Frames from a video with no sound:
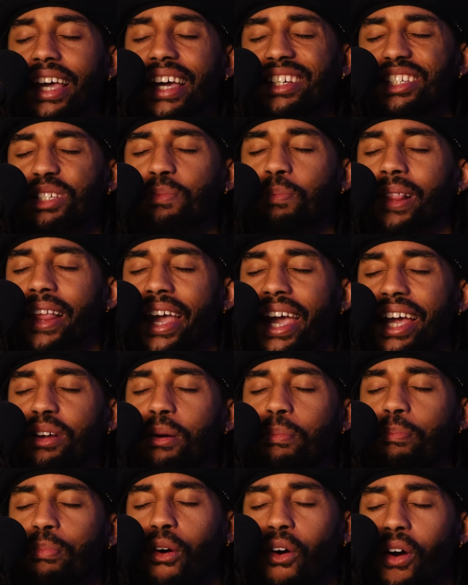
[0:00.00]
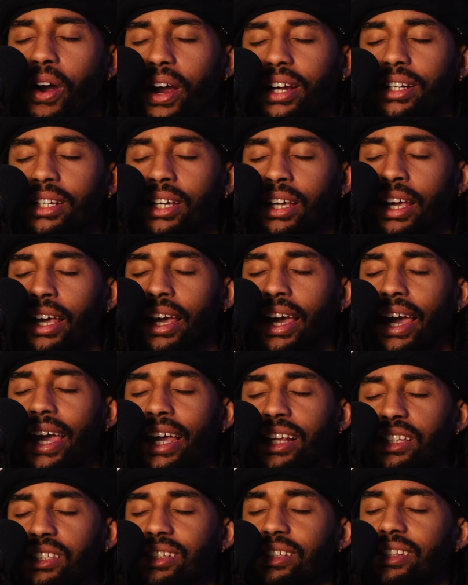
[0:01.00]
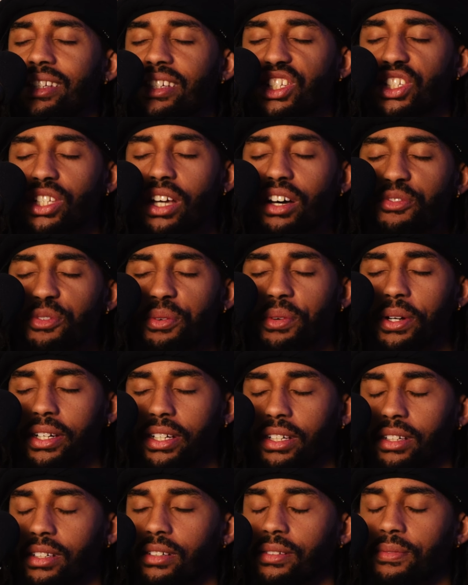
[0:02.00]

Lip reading: is playing a part into this suffering?